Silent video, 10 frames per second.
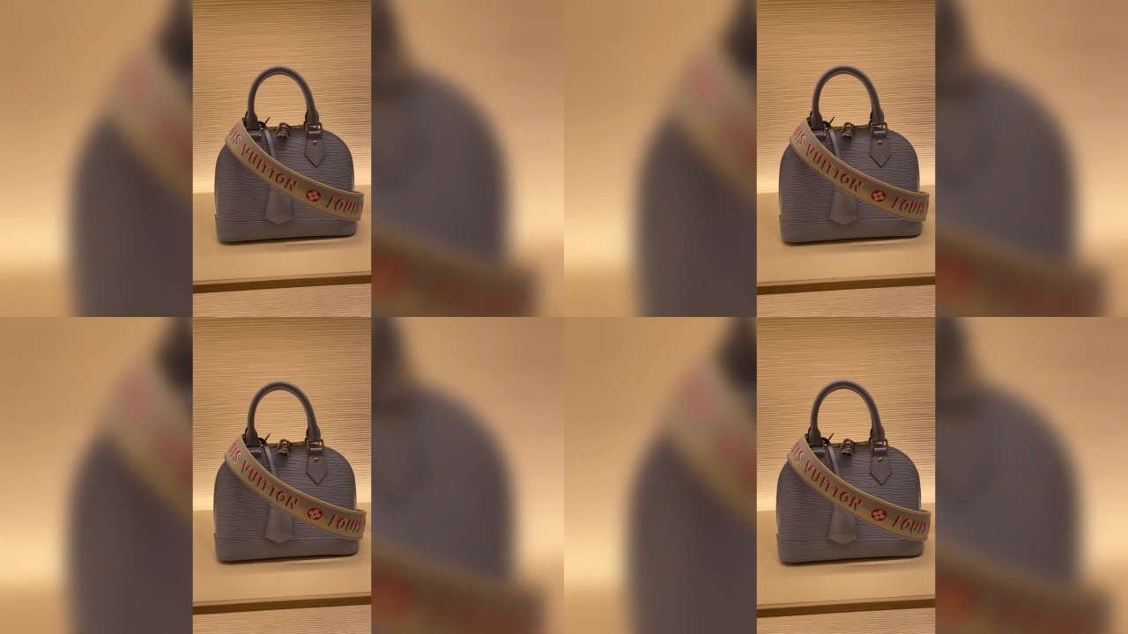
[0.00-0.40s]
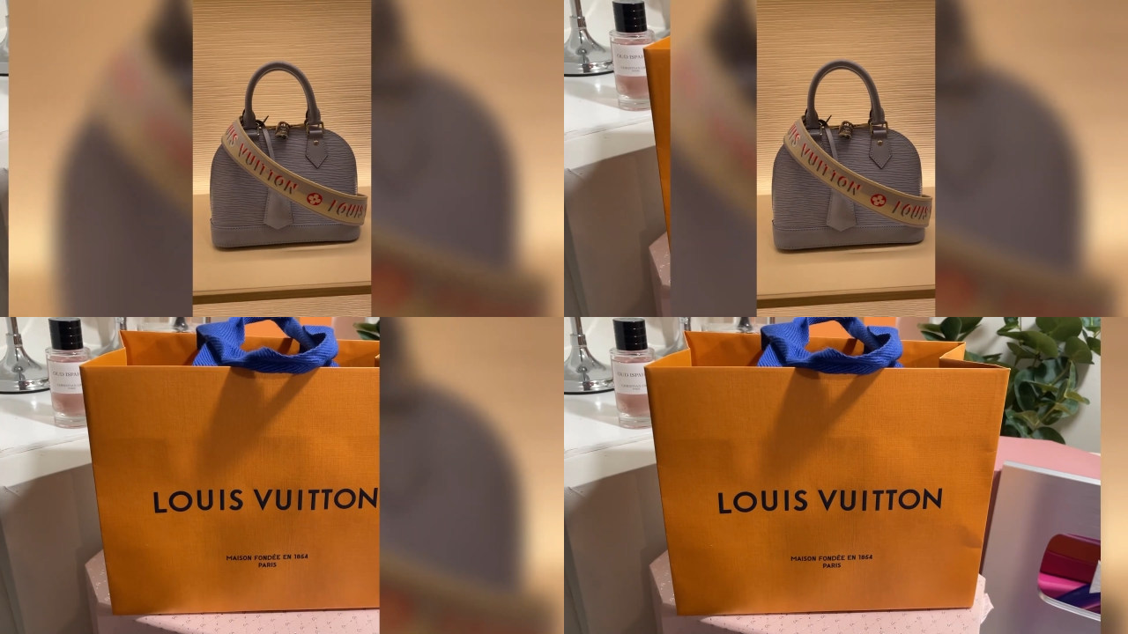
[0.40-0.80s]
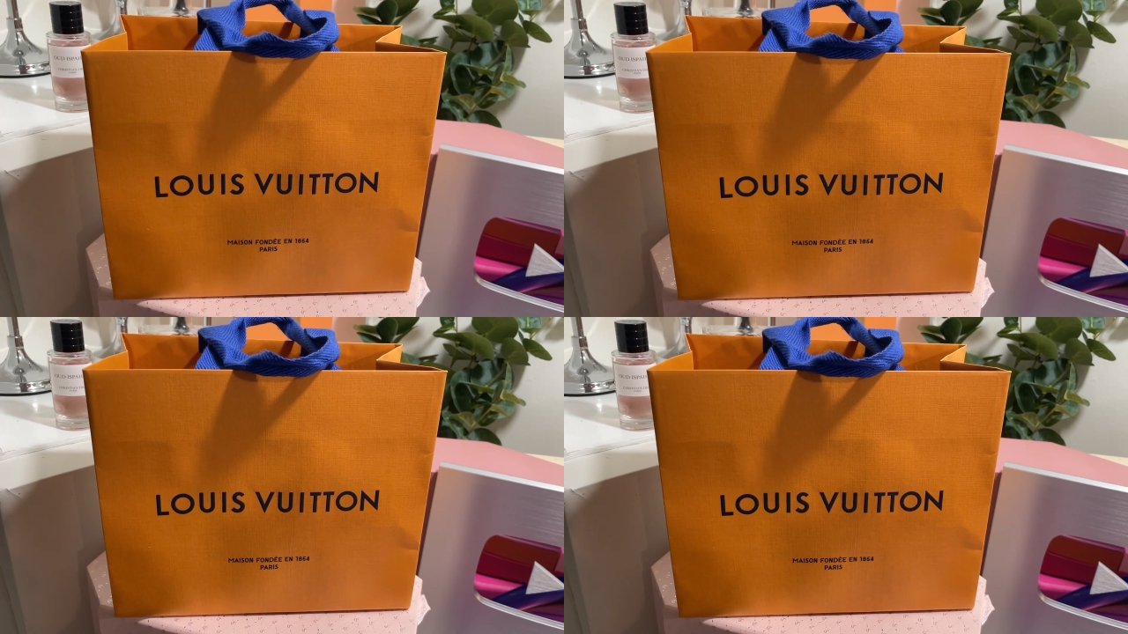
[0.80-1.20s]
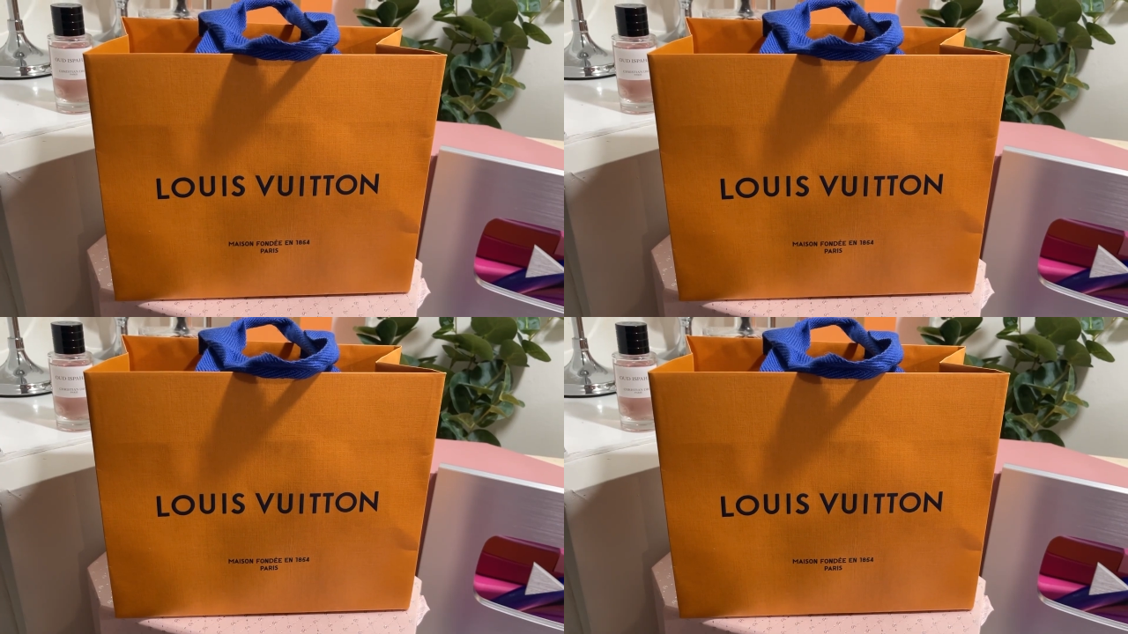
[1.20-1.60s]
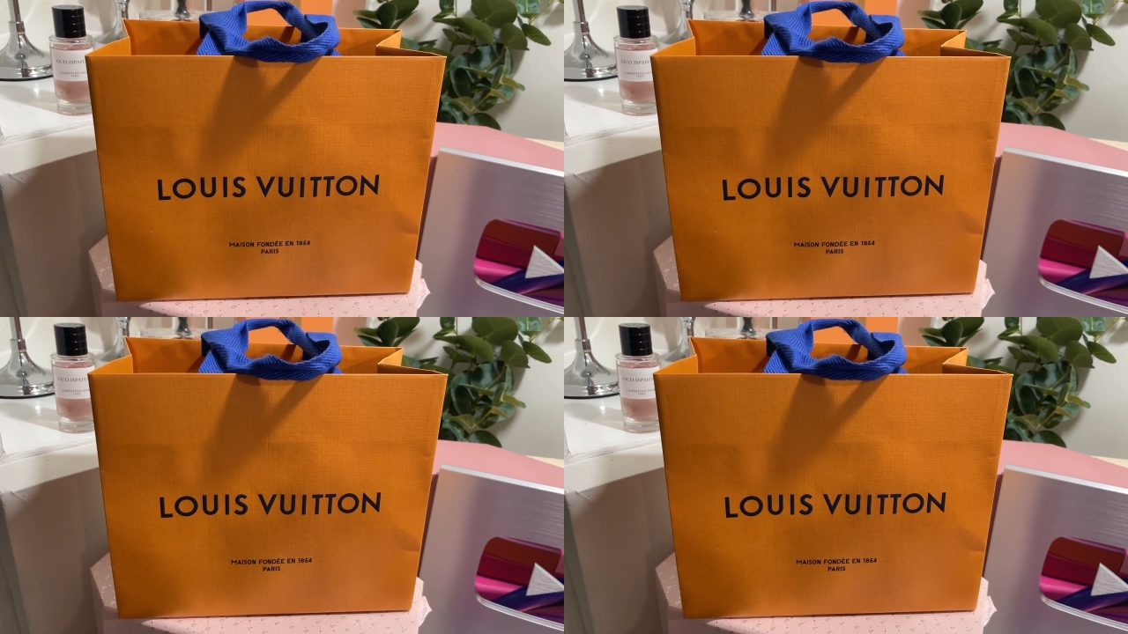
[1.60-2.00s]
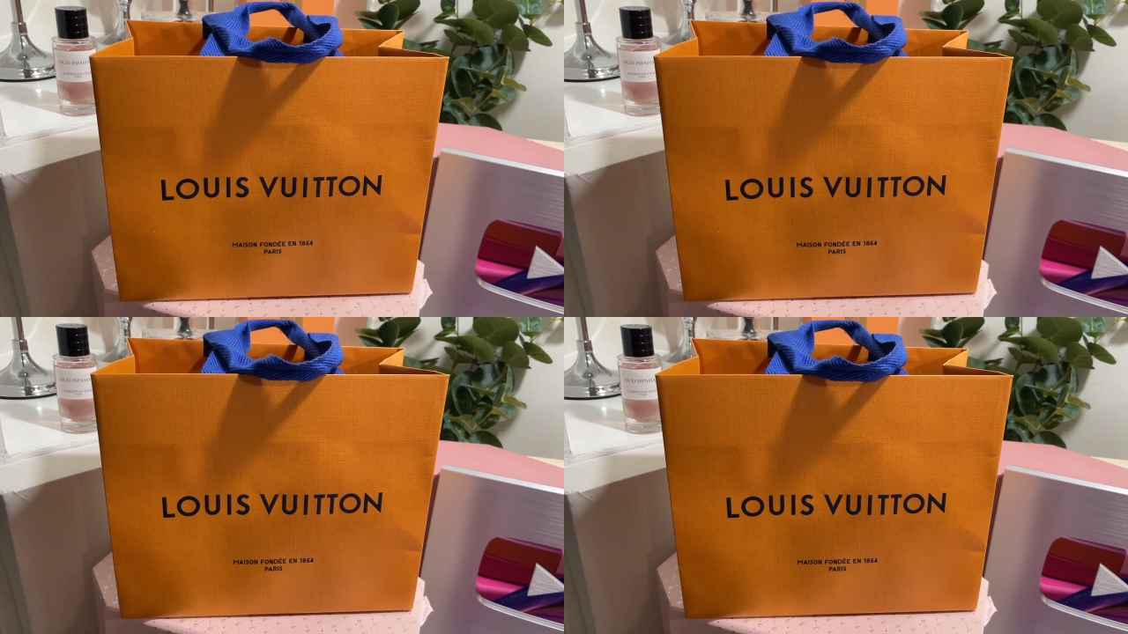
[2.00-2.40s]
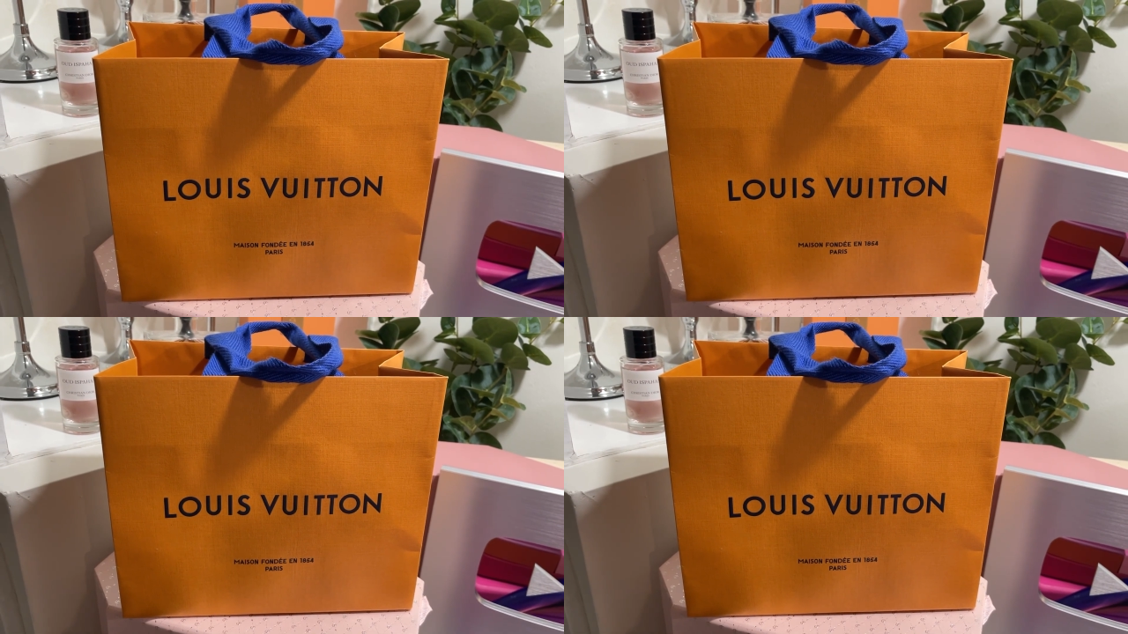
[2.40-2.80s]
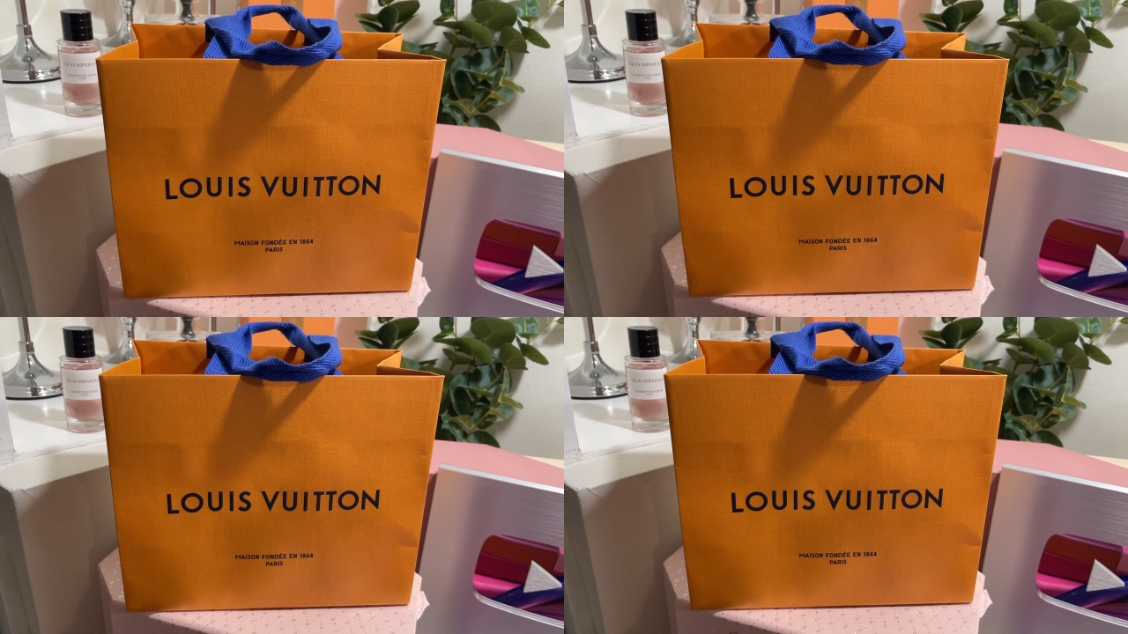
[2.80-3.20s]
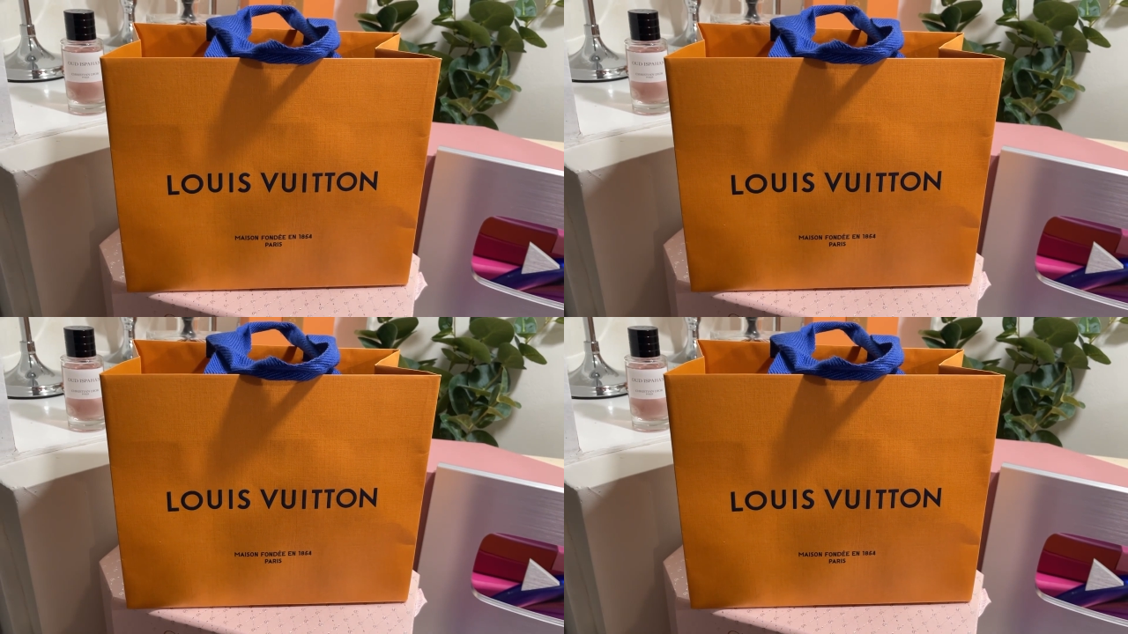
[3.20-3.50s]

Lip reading: (no speaker visible)